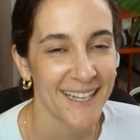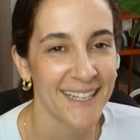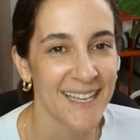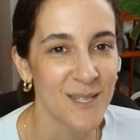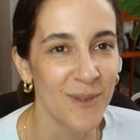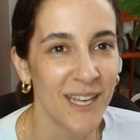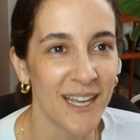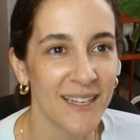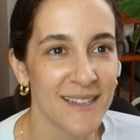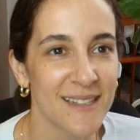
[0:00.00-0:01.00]
And that's
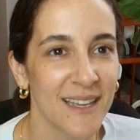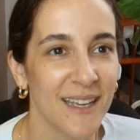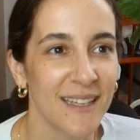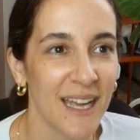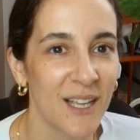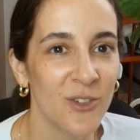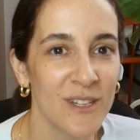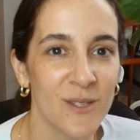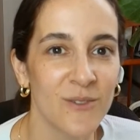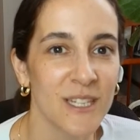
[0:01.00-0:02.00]
because
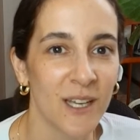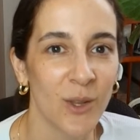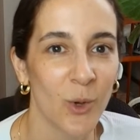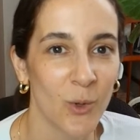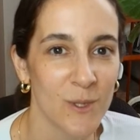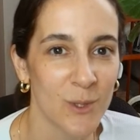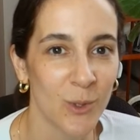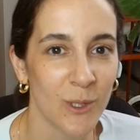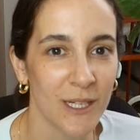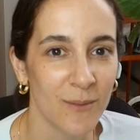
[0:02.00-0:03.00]
calories don't tell the whole
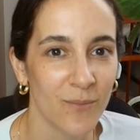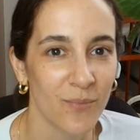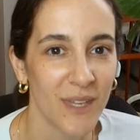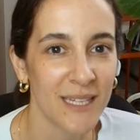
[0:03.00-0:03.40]
story.